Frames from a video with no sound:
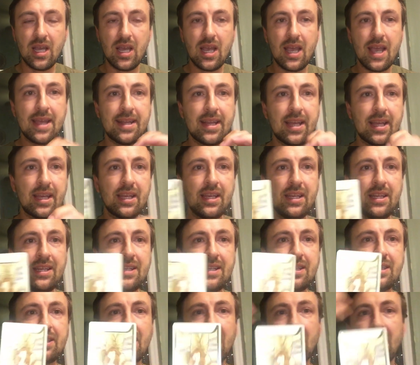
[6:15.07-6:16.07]
And at any
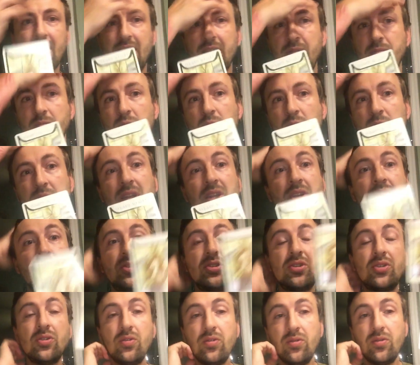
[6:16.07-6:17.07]
time, we can
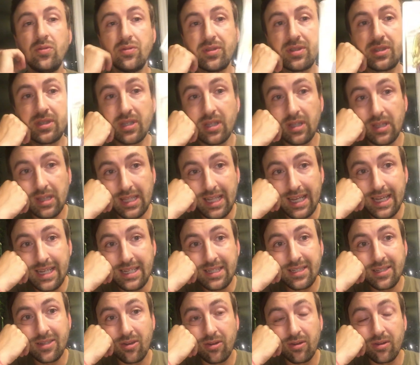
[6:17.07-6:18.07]
choose to
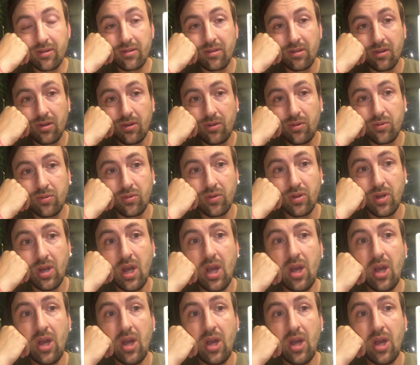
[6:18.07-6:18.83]
lighten our load.